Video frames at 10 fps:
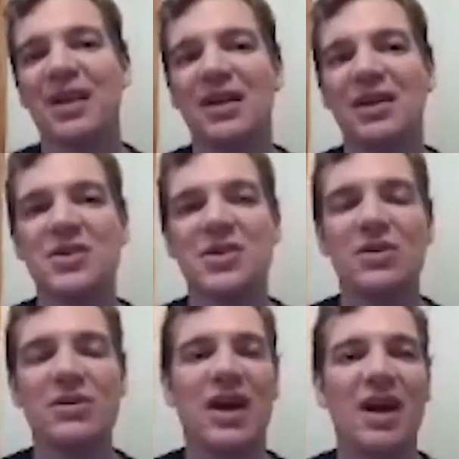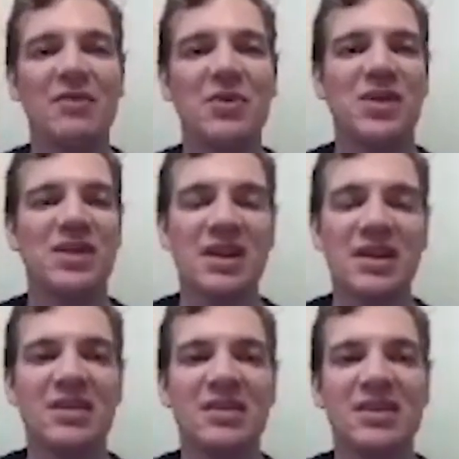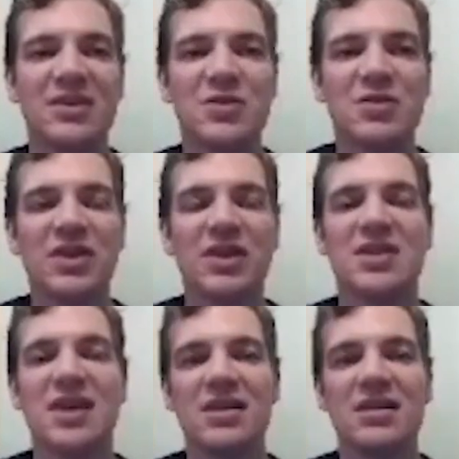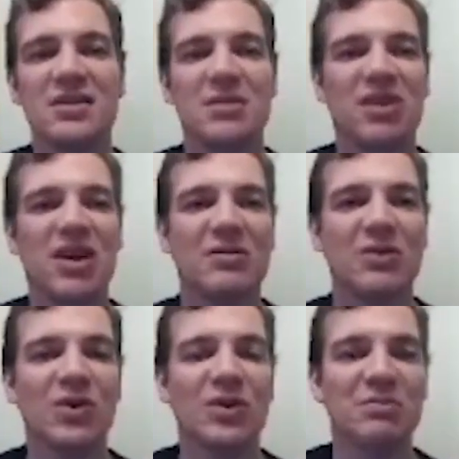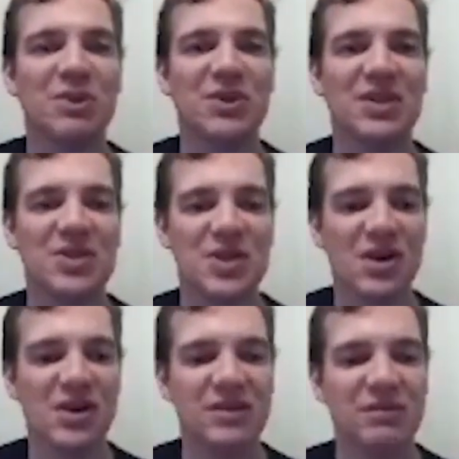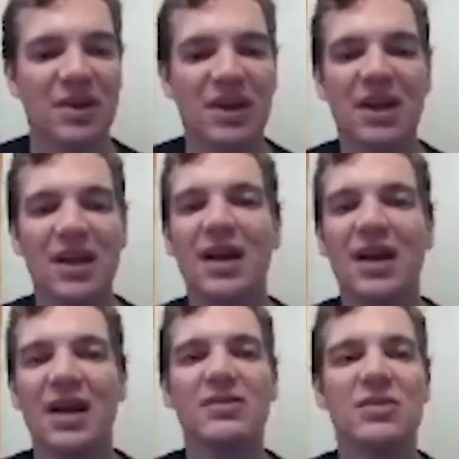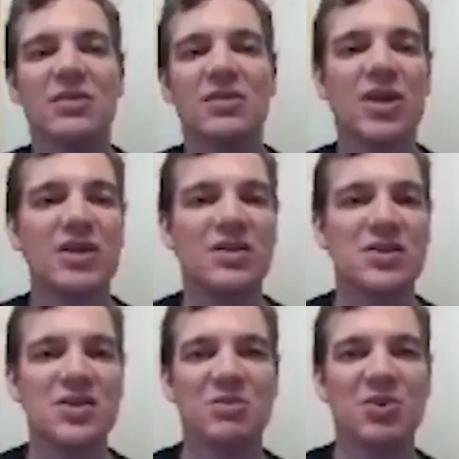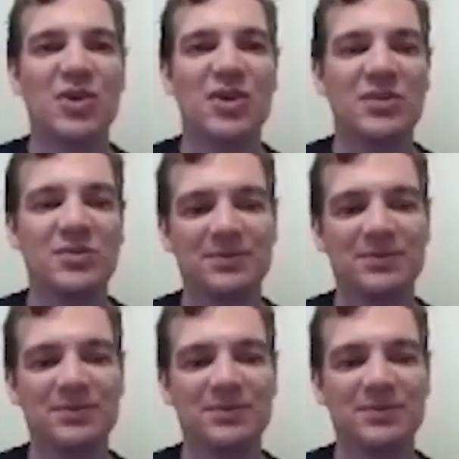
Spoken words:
And so everyone in India is really excited to play a role in building Shardeum, and we're here to support you.